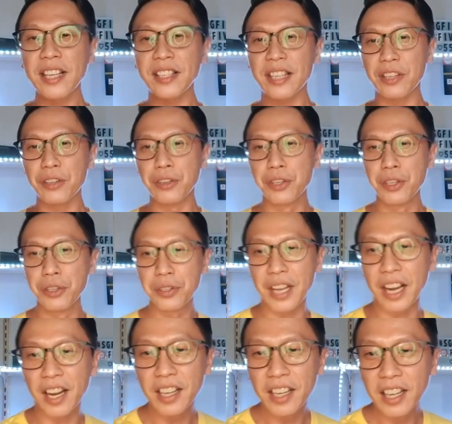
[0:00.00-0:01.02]
ice that you
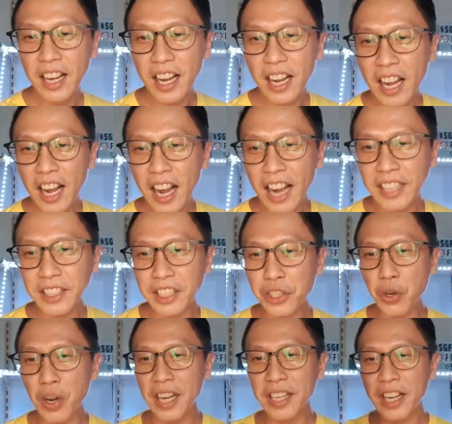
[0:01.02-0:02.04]
use hi
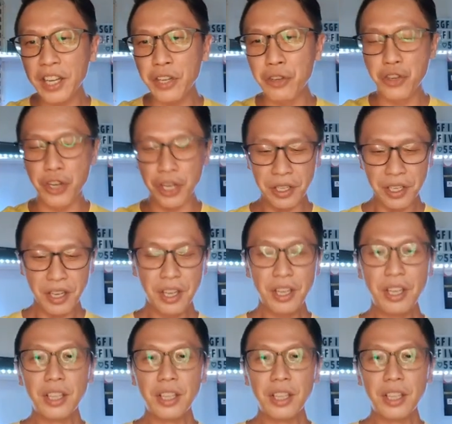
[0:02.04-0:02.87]
Toswan, hi Eugene.